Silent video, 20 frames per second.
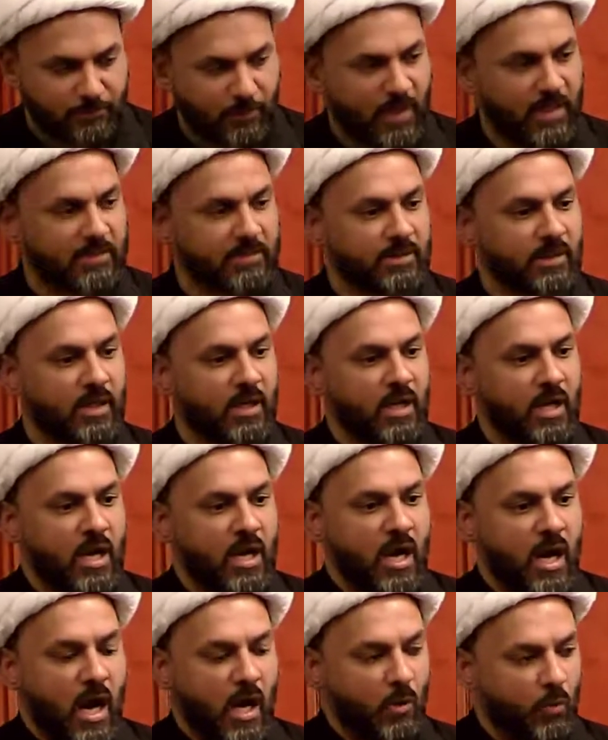But
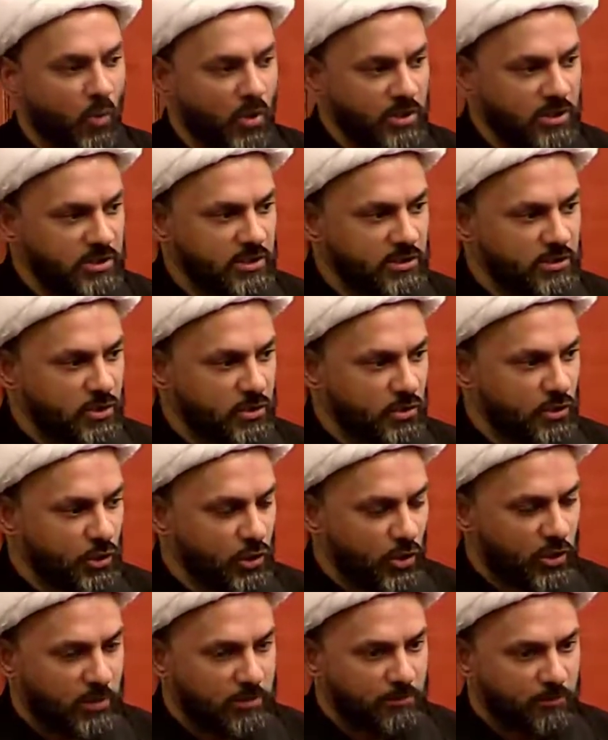I want you to
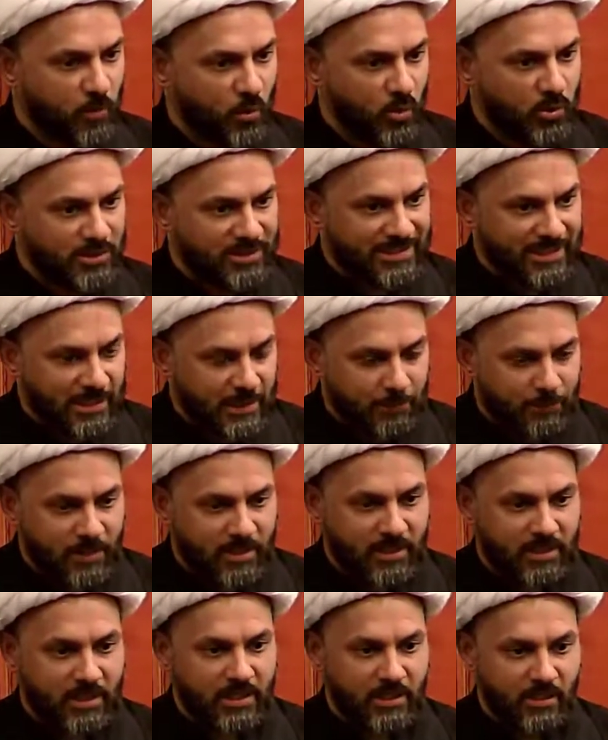look more
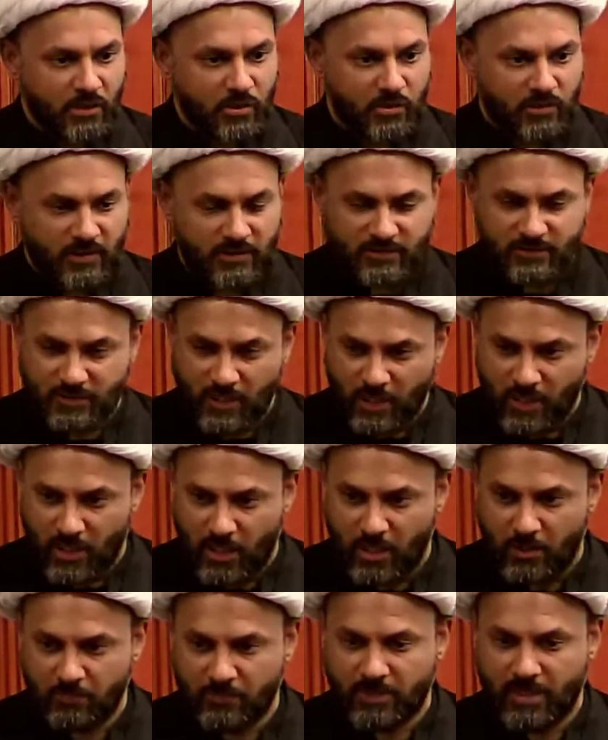deeply into this
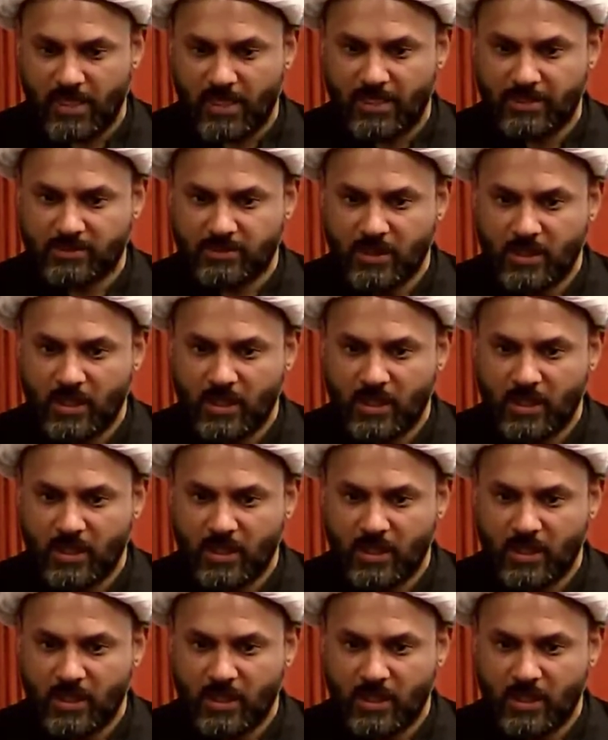term that